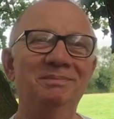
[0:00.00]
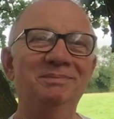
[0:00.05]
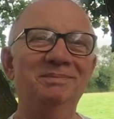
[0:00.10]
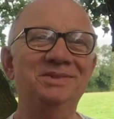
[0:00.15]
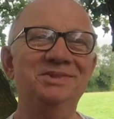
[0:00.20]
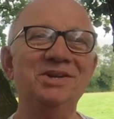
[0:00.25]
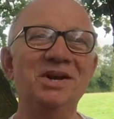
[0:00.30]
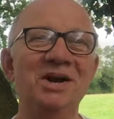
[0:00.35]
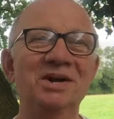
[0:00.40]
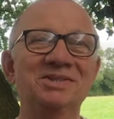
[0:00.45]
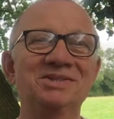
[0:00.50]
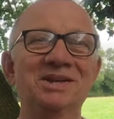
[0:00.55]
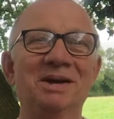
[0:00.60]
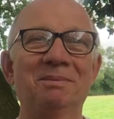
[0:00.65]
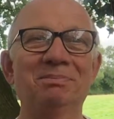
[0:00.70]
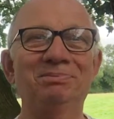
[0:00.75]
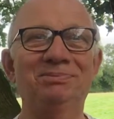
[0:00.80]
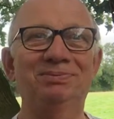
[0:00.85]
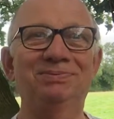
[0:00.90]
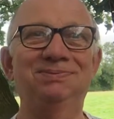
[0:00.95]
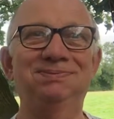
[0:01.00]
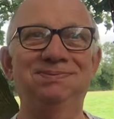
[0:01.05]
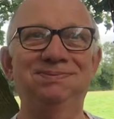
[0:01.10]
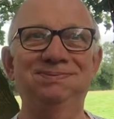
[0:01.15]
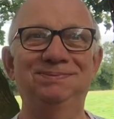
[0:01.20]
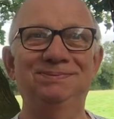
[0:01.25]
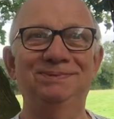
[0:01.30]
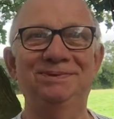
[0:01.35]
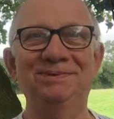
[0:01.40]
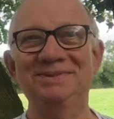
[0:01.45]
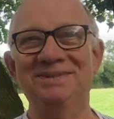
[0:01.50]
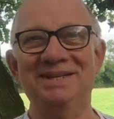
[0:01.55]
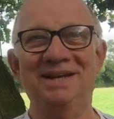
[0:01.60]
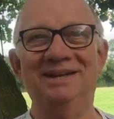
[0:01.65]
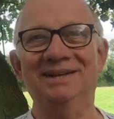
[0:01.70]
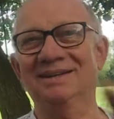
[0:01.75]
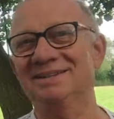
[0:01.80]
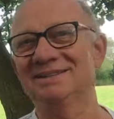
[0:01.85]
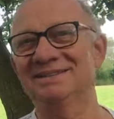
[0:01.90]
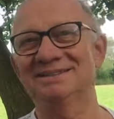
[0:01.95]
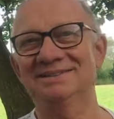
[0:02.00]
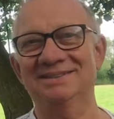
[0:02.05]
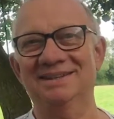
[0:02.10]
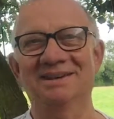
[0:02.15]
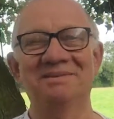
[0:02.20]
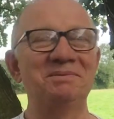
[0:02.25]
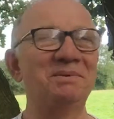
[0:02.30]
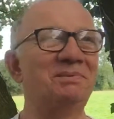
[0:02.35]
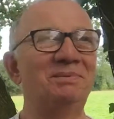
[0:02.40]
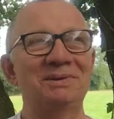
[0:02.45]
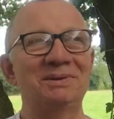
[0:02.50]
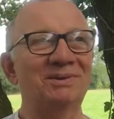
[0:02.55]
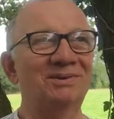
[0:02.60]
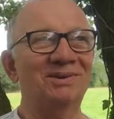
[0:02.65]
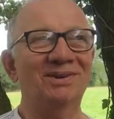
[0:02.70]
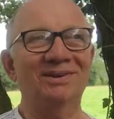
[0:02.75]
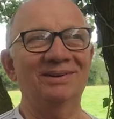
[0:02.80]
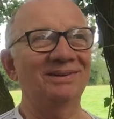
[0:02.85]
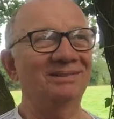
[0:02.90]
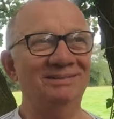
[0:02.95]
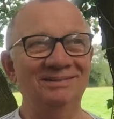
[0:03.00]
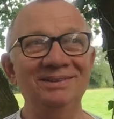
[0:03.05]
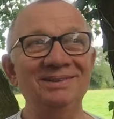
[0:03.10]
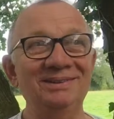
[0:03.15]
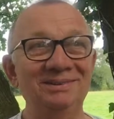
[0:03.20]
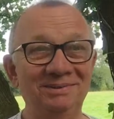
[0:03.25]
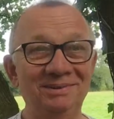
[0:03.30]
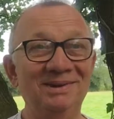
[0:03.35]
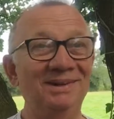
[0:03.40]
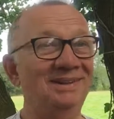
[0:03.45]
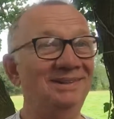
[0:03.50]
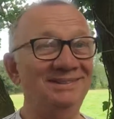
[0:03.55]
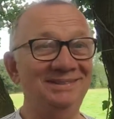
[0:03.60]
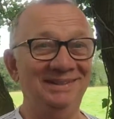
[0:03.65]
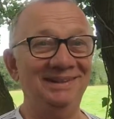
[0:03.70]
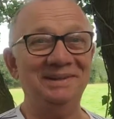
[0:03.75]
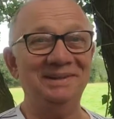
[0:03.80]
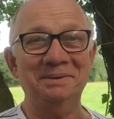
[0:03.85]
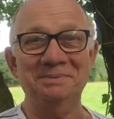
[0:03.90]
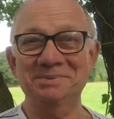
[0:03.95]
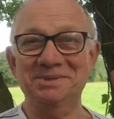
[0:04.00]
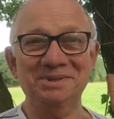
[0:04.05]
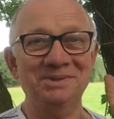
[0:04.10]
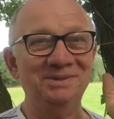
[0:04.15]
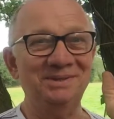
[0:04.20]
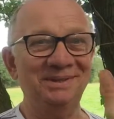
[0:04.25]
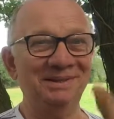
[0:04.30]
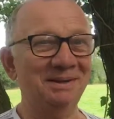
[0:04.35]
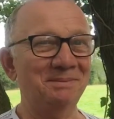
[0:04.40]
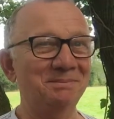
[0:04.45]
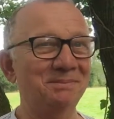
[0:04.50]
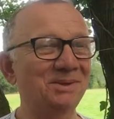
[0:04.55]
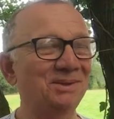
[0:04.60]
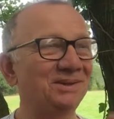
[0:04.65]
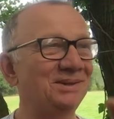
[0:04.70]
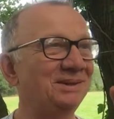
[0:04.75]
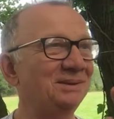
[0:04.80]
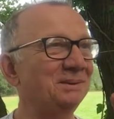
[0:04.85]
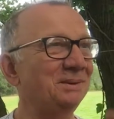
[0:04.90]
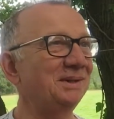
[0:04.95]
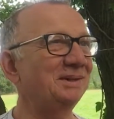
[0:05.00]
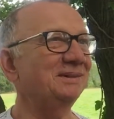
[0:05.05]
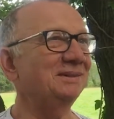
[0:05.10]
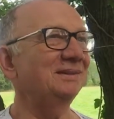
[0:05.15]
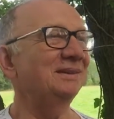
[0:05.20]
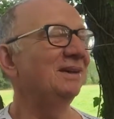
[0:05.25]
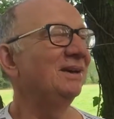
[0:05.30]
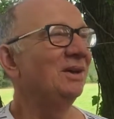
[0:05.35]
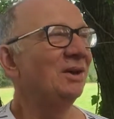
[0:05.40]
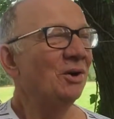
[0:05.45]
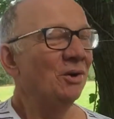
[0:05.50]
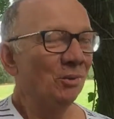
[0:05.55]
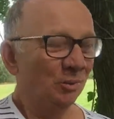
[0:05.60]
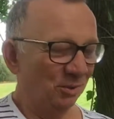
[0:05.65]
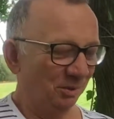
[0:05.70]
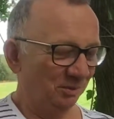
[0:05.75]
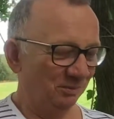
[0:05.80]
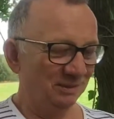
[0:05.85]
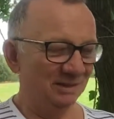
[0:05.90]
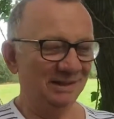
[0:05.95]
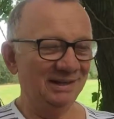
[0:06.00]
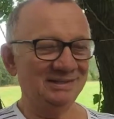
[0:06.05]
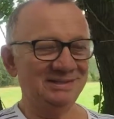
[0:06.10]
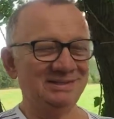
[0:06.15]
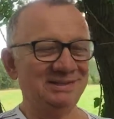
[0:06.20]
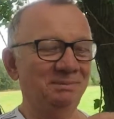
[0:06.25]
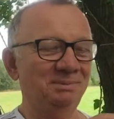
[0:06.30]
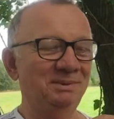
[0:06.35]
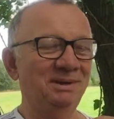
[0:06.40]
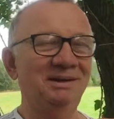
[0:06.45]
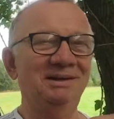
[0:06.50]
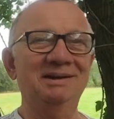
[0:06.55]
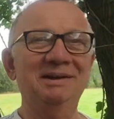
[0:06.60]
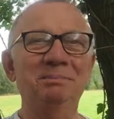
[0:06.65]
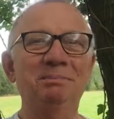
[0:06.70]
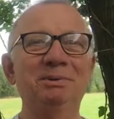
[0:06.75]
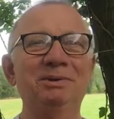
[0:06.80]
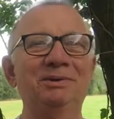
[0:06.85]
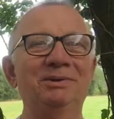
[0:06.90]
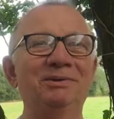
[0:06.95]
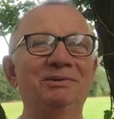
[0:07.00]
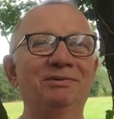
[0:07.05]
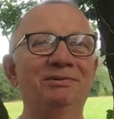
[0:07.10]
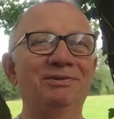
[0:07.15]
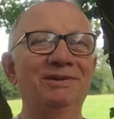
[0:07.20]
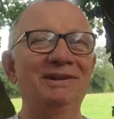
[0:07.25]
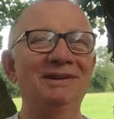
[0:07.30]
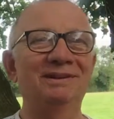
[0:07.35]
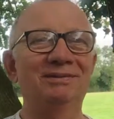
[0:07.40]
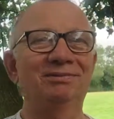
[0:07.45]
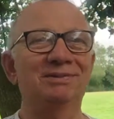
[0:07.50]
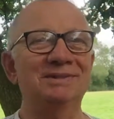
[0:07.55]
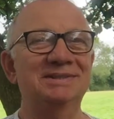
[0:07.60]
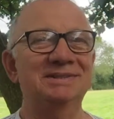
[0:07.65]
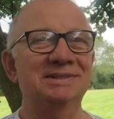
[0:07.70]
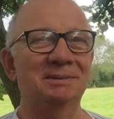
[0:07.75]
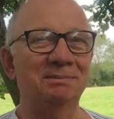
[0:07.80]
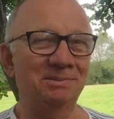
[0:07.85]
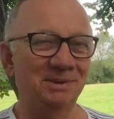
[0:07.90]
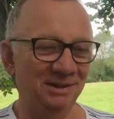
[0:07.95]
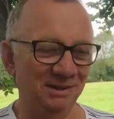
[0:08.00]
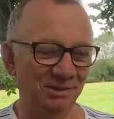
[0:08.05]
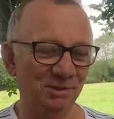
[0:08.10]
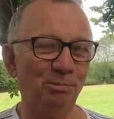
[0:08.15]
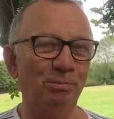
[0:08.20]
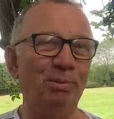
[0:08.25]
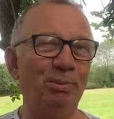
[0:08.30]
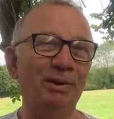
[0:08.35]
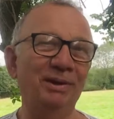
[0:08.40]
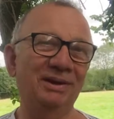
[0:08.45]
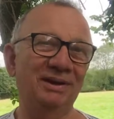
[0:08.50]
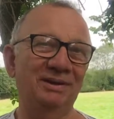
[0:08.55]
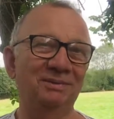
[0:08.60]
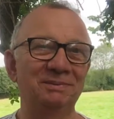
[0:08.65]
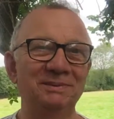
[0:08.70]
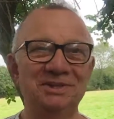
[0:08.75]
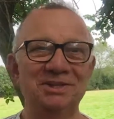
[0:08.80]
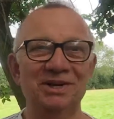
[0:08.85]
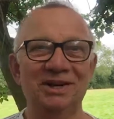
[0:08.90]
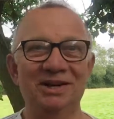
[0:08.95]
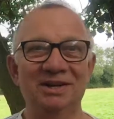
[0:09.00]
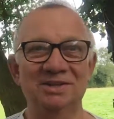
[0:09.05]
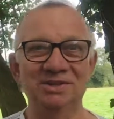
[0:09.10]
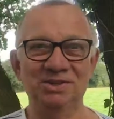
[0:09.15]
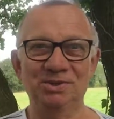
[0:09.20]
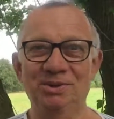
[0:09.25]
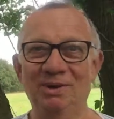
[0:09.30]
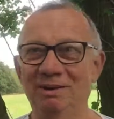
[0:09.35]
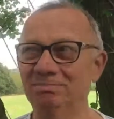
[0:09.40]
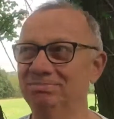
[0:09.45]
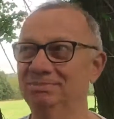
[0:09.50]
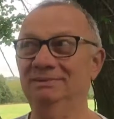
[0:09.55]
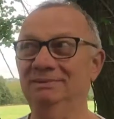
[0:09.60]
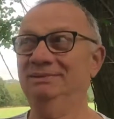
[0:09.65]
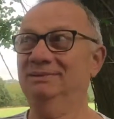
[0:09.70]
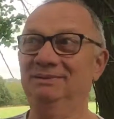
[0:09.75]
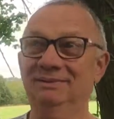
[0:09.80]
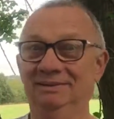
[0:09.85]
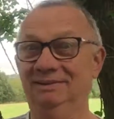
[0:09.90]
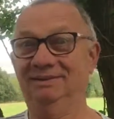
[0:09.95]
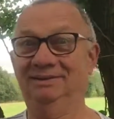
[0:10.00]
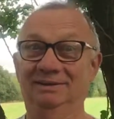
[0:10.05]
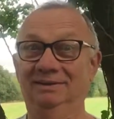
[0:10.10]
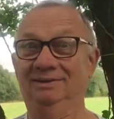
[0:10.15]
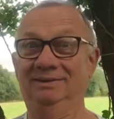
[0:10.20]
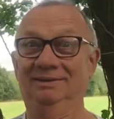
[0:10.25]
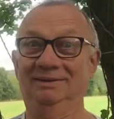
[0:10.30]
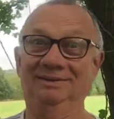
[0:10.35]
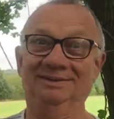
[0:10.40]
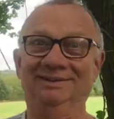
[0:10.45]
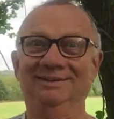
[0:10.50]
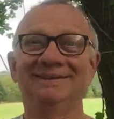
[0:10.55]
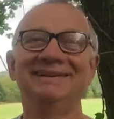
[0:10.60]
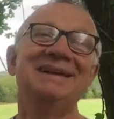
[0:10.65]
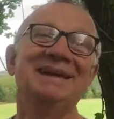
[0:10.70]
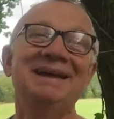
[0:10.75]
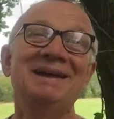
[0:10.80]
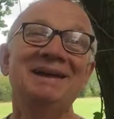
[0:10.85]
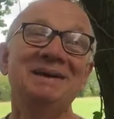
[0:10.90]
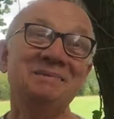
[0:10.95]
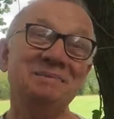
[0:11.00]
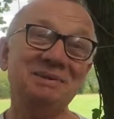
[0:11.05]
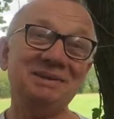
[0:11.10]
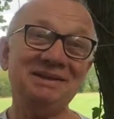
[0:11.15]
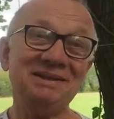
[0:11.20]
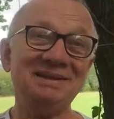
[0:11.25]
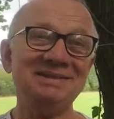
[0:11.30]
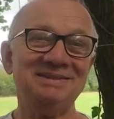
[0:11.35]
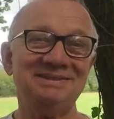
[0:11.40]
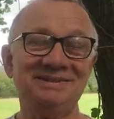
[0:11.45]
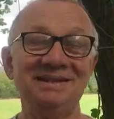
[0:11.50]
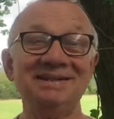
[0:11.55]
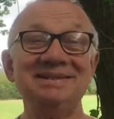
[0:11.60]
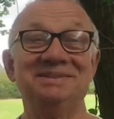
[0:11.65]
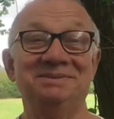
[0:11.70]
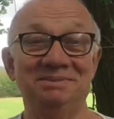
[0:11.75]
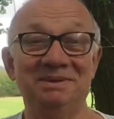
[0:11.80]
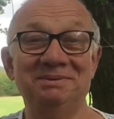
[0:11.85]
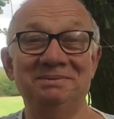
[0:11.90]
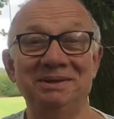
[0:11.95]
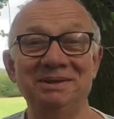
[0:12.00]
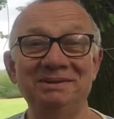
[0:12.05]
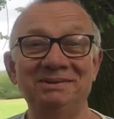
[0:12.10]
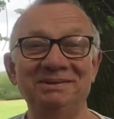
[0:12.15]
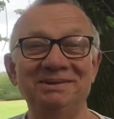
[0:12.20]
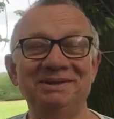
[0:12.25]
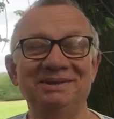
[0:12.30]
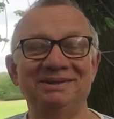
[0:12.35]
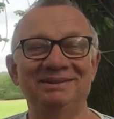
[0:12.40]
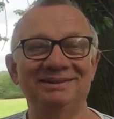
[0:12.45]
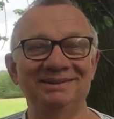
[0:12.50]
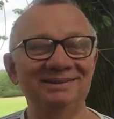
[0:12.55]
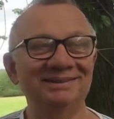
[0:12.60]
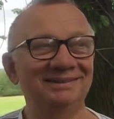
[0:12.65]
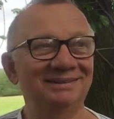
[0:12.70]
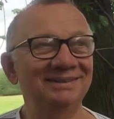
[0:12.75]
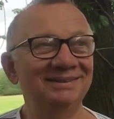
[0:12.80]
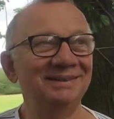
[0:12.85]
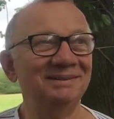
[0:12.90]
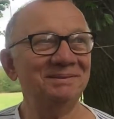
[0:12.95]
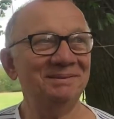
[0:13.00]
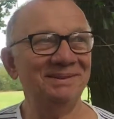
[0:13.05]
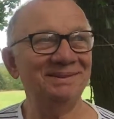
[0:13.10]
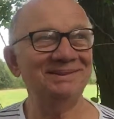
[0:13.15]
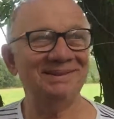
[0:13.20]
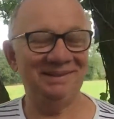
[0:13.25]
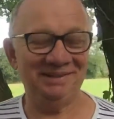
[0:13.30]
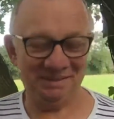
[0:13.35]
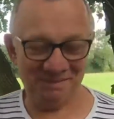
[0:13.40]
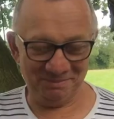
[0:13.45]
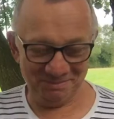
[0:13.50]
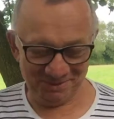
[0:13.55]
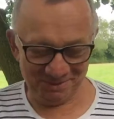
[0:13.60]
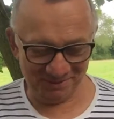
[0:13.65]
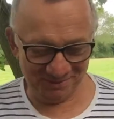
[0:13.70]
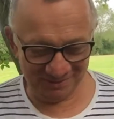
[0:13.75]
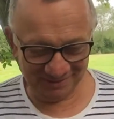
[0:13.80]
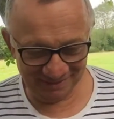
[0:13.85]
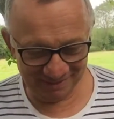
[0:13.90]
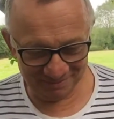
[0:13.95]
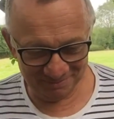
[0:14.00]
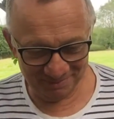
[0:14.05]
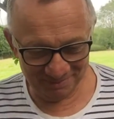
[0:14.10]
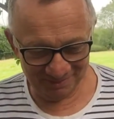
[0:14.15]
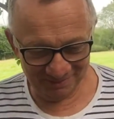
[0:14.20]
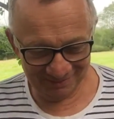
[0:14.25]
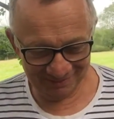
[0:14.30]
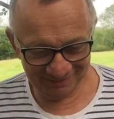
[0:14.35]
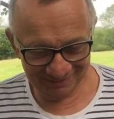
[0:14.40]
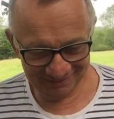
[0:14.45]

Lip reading: Charge up, 2 seconds, and we will run. You think I'm joking? I'm not. You what? Or you will get something clipped on your finger for something in your pocket. Will charge you up. But that's where we're going. You think I'm joking? I'm not.